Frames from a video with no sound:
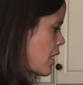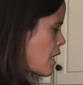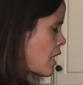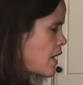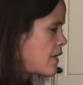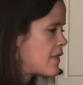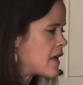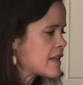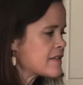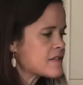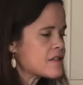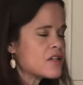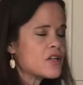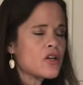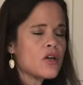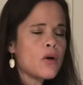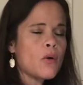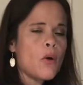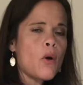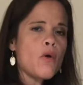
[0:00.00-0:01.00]
And that's going
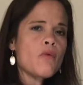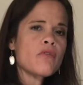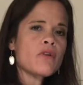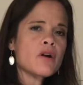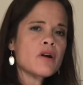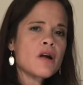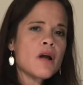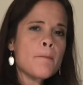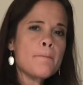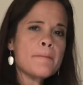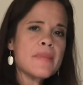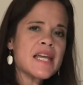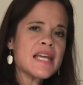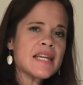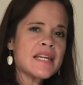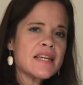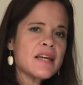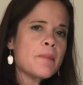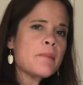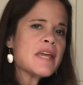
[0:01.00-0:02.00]
to go over
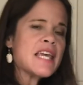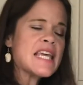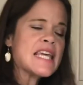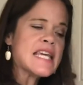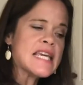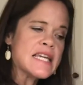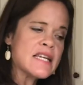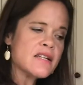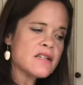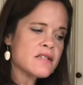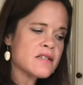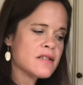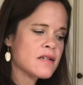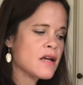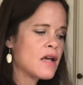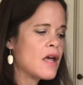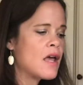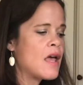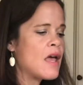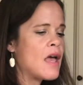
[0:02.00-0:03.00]
medium heat.
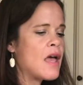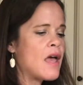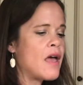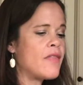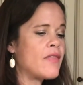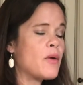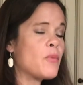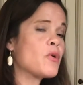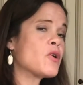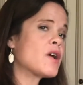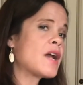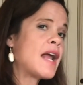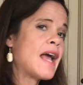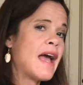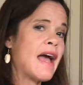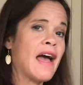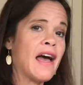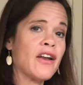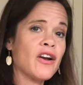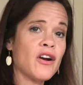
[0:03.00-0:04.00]
And then we're going to
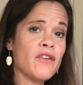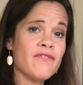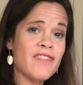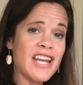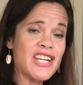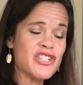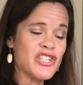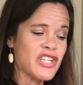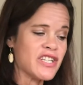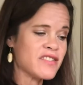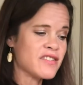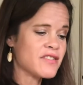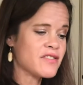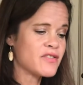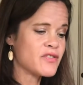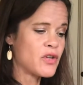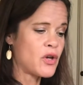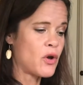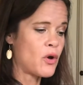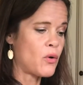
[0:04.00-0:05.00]
add our veggies.
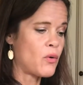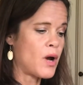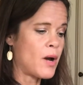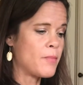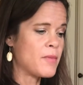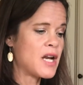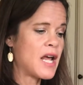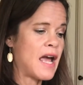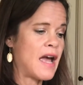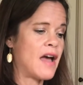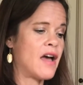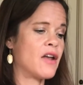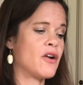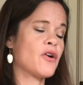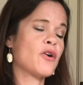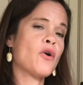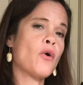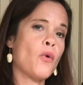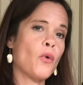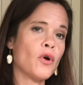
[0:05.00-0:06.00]
So I'm going to add
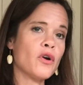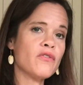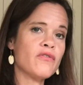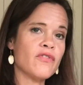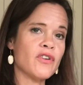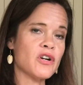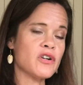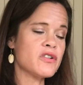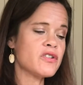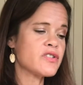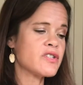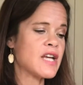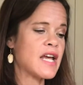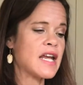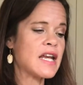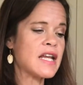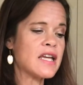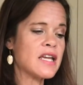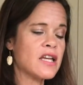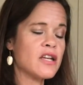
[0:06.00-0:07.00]
our corn first.
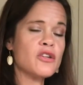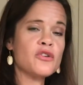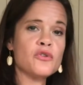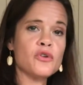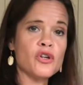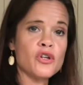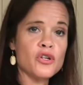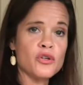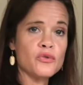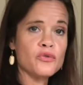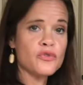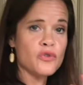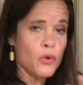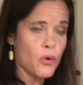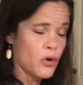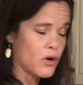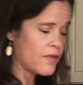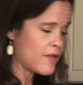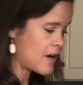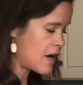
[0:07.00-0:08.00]
And again, you could use
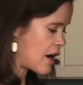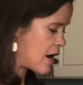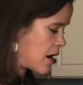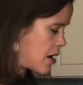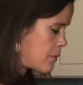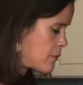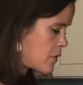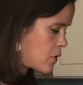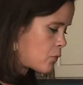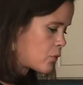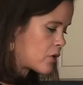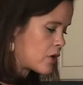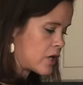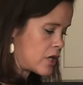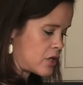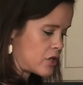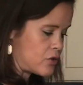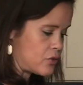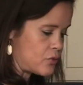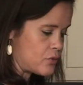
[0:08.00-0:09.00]
corn on the cob, but we're
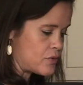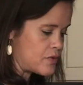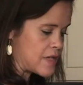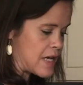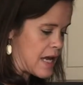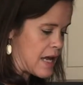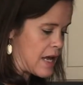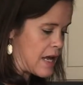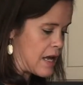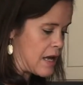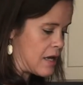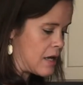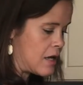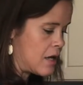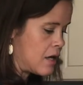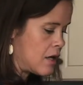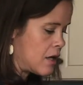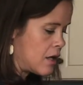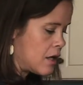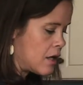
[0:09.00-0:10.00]
going to use
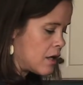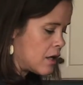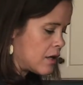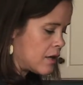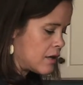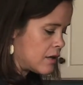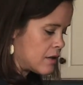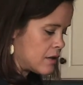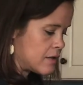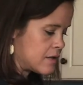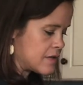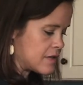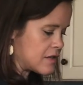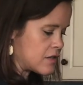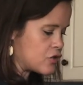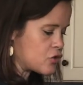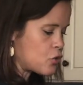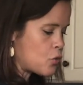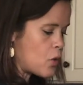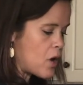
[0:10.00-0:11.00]
this is
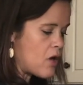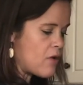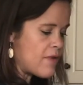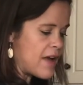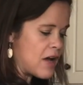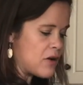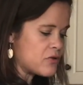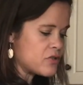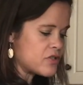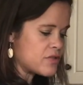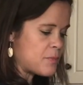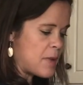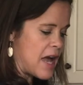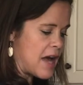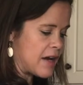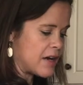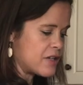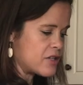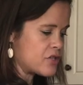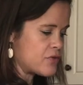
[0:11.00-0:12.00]
a 12-ounce
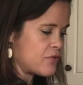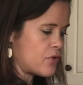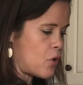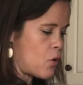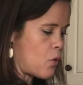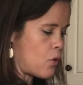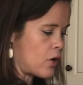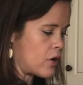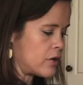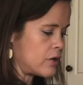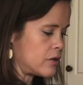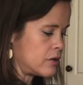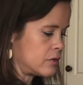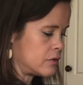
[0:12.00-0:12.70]
package of corn.